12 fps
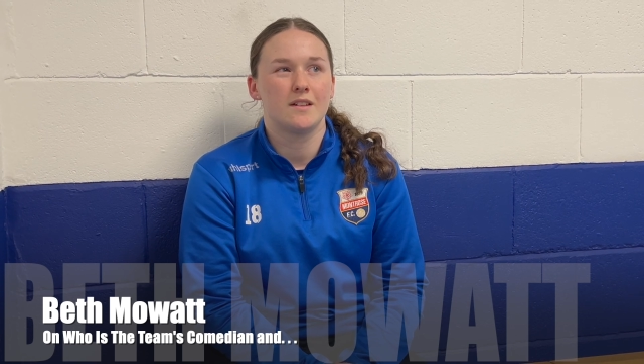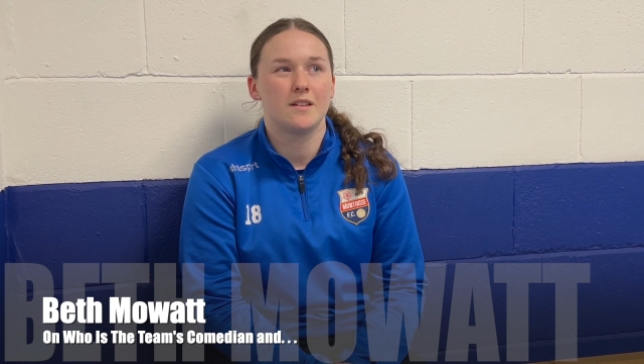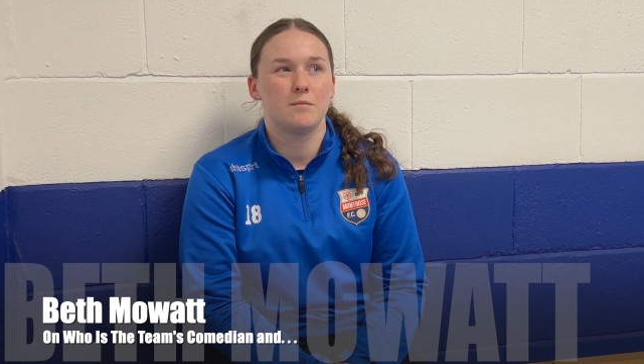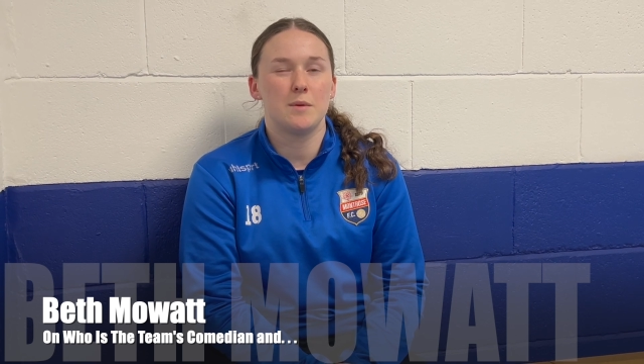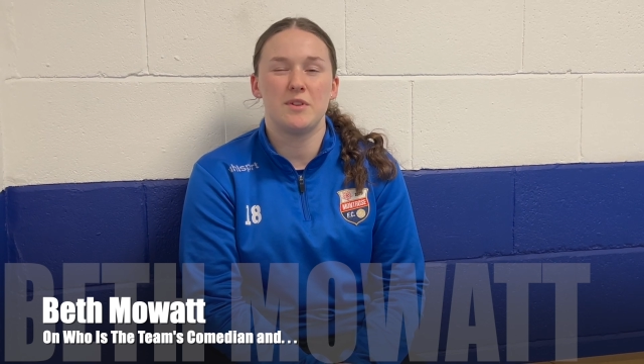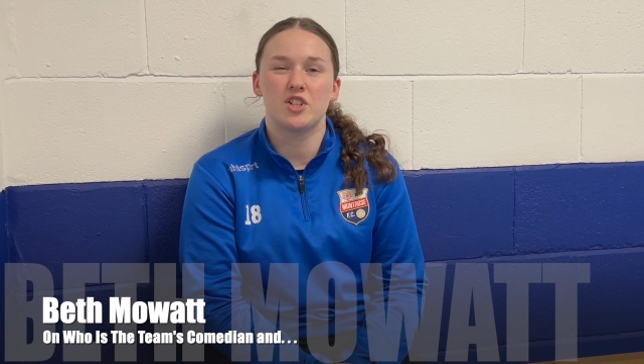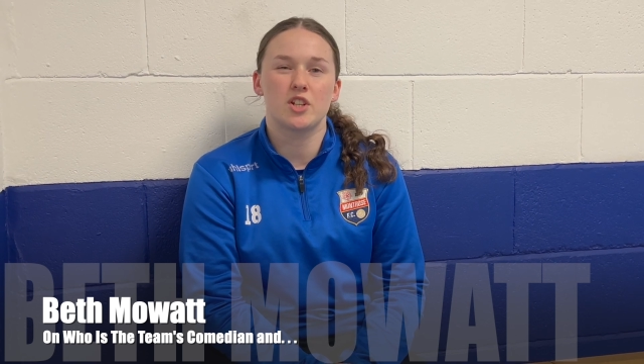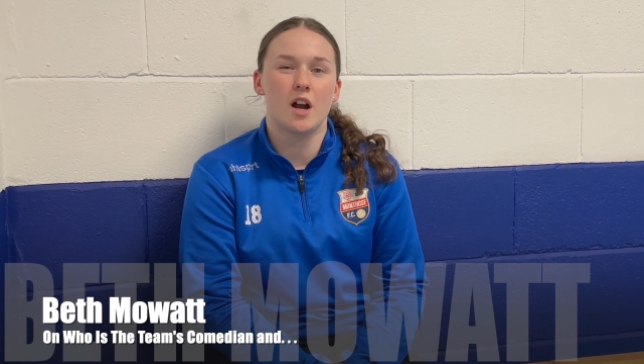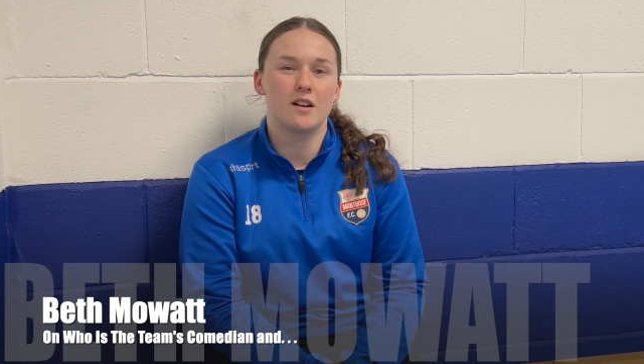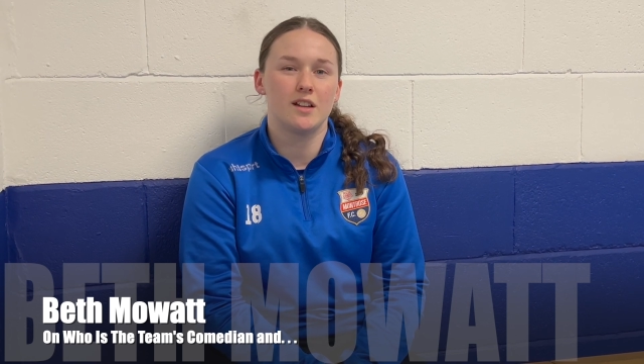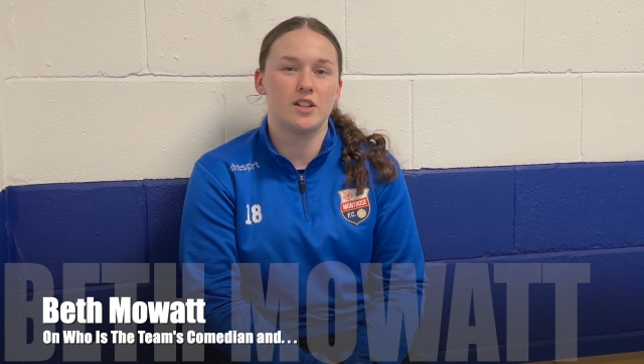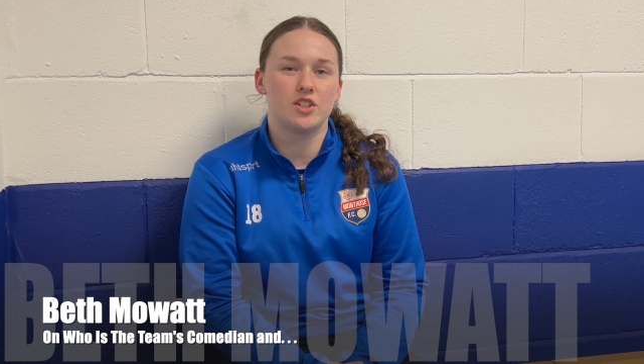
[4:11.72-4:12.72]
Maybe
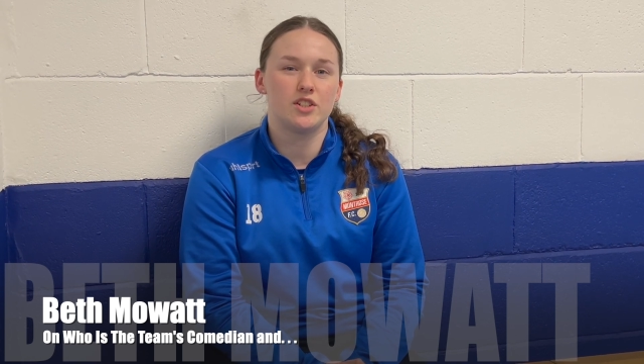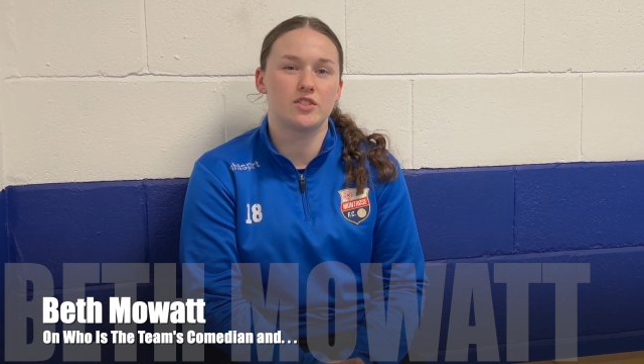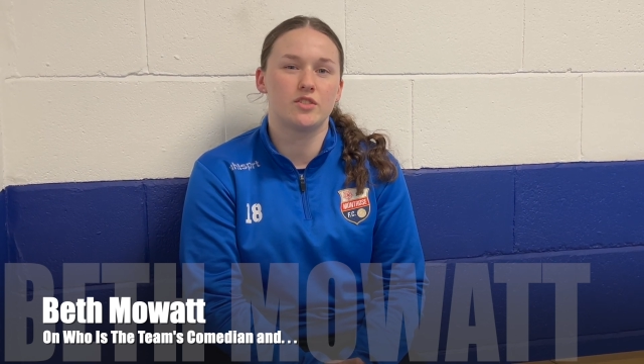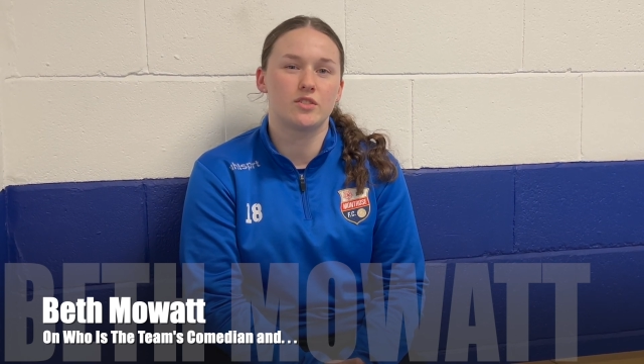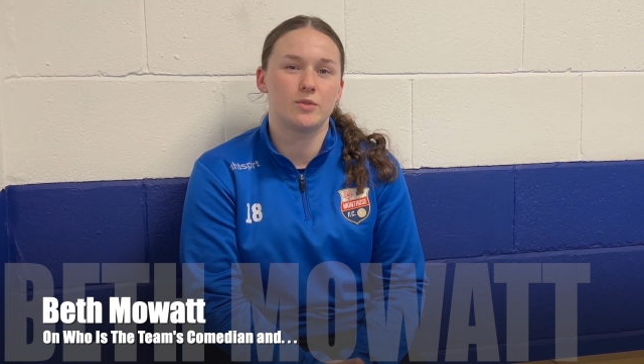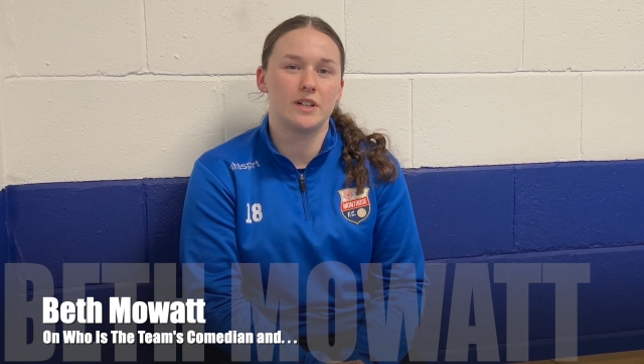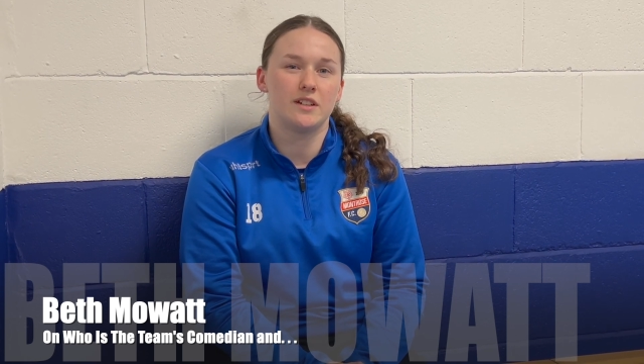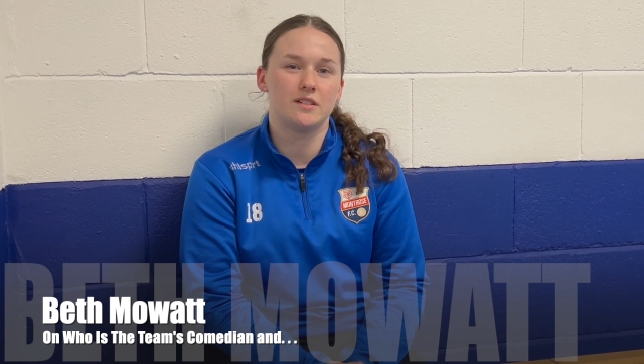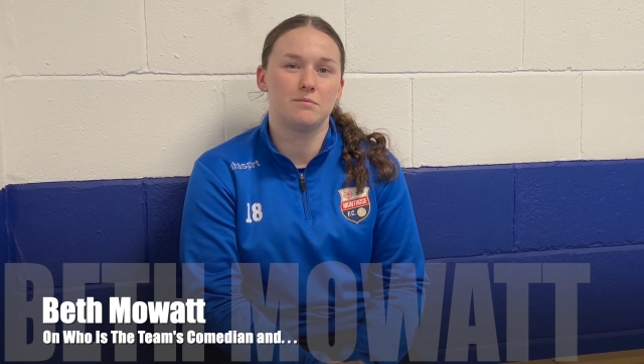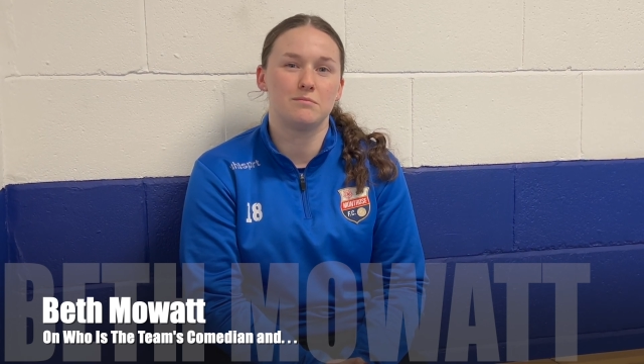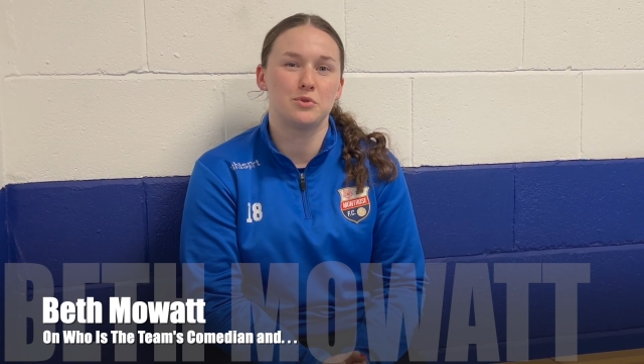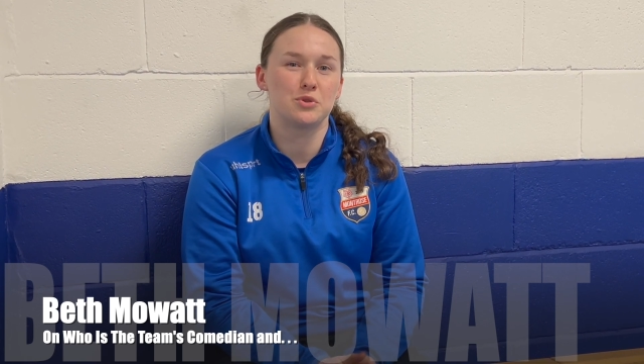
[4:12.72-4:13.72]
Charlotte, she's got quite an
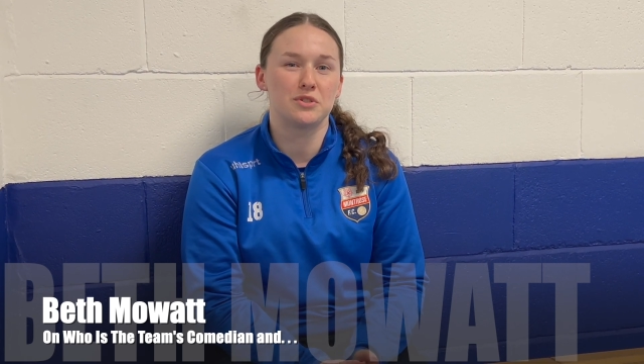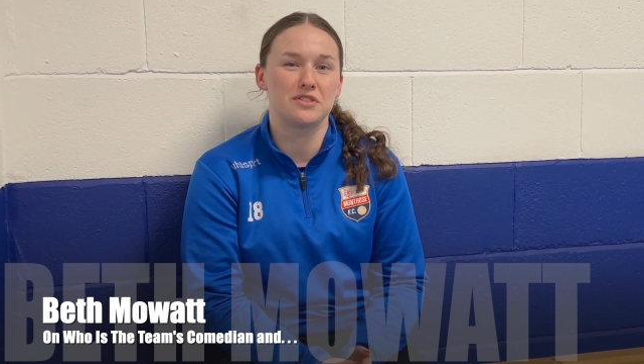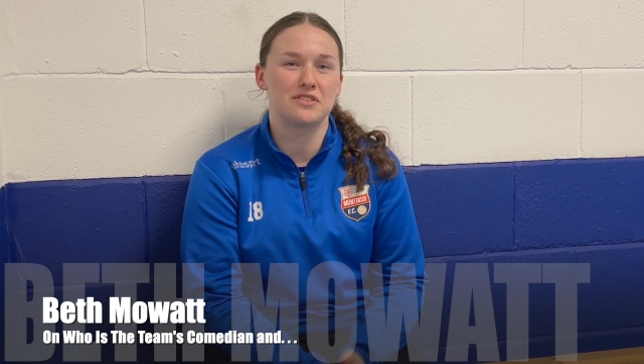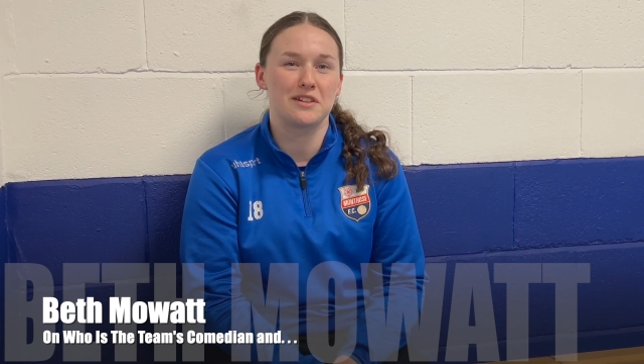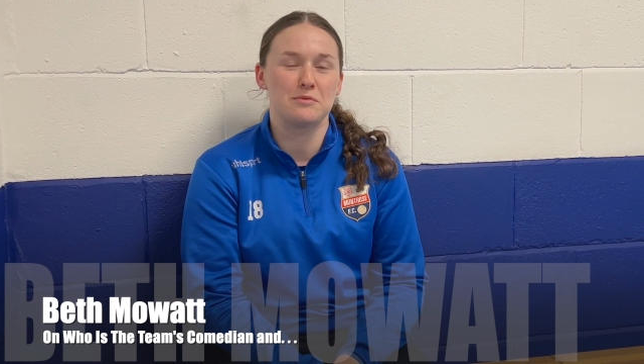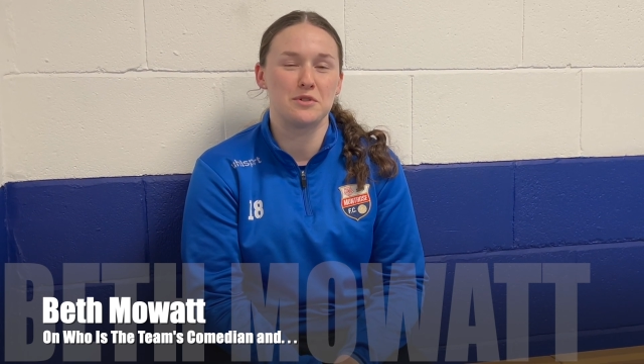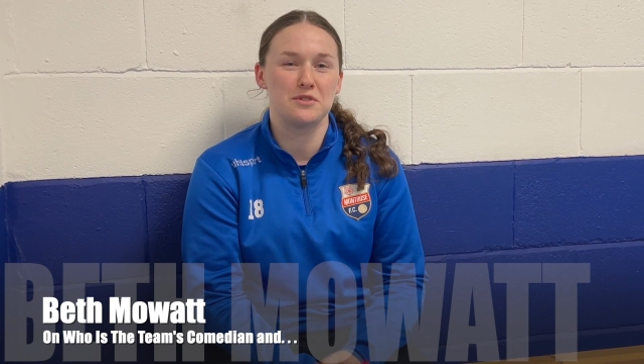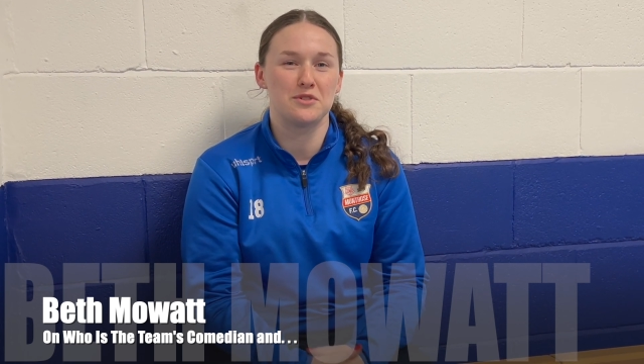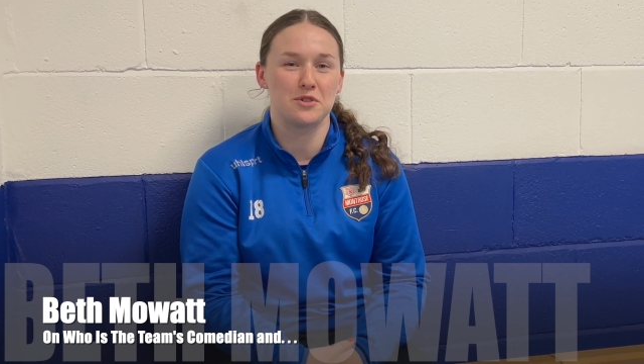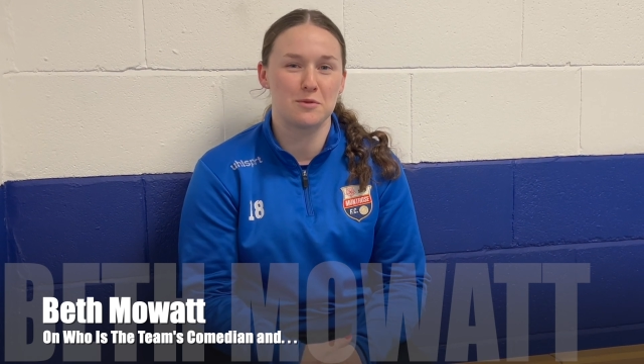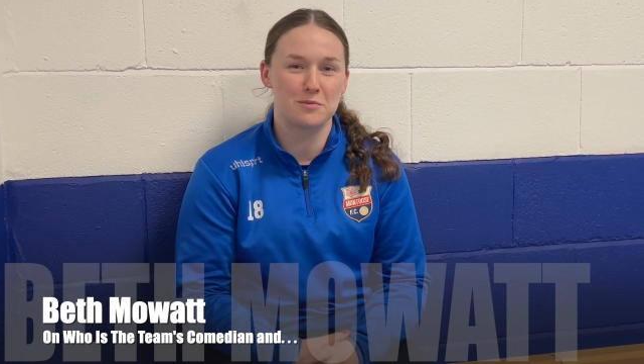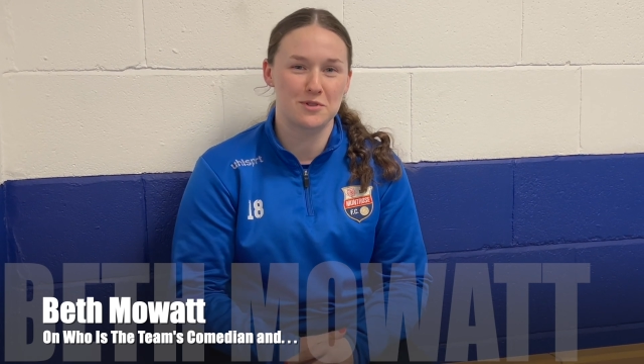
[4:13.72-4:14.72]
important sounding
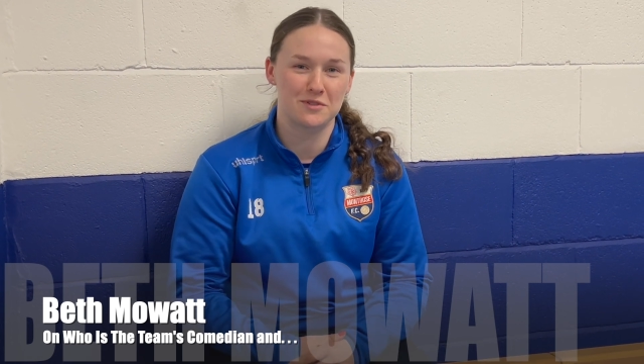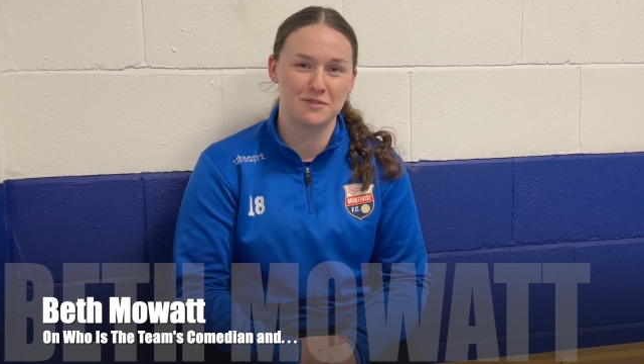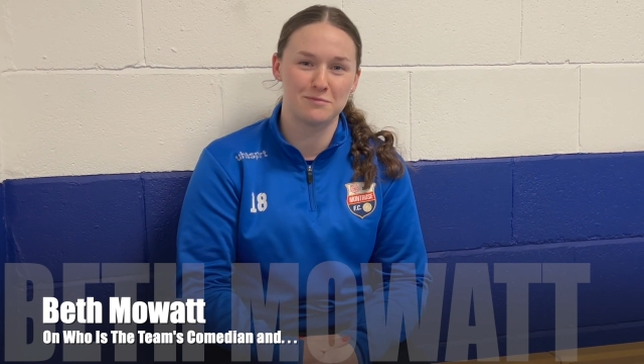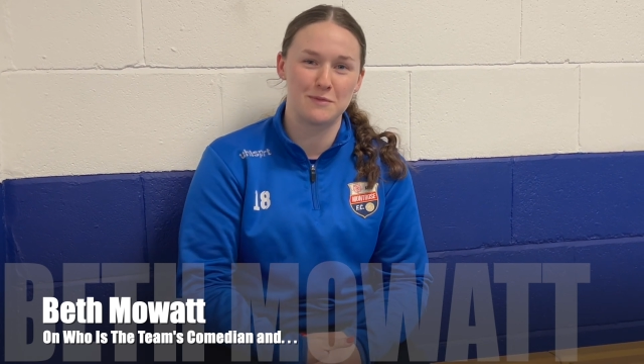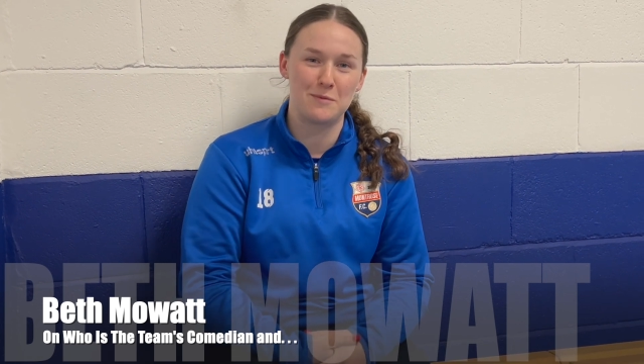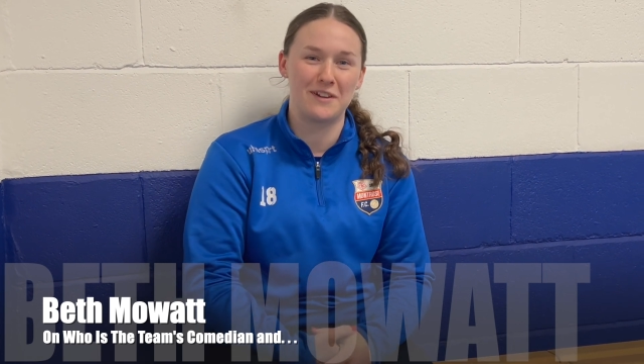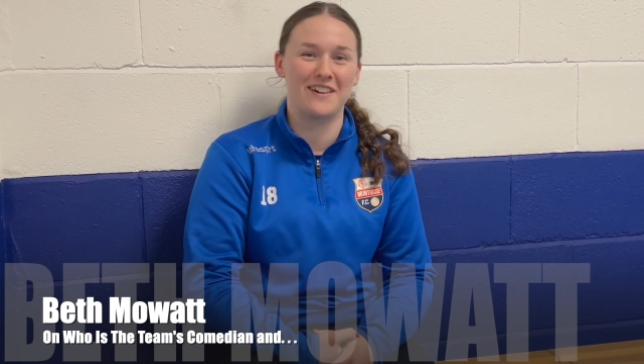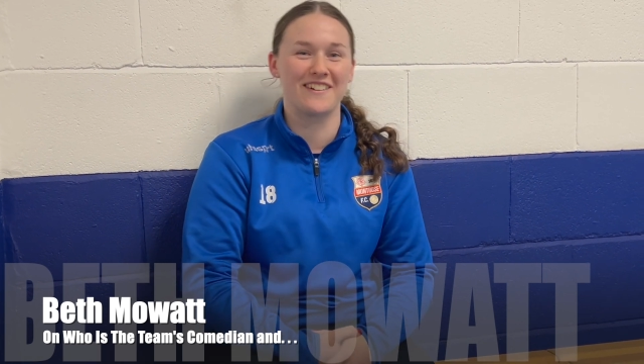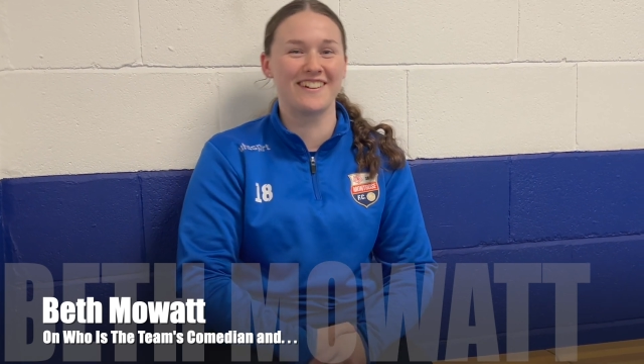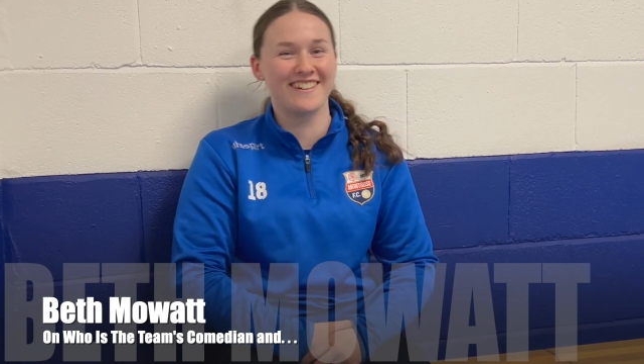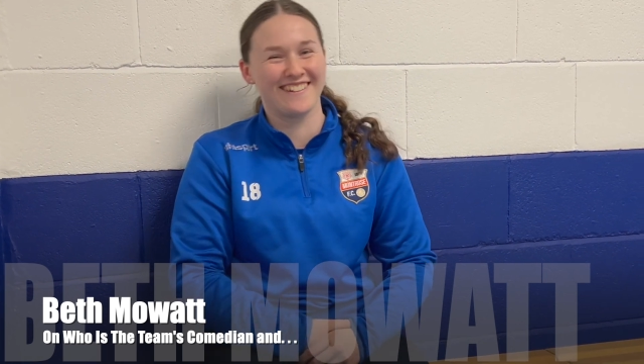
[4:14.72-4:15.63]
job, so maybe her.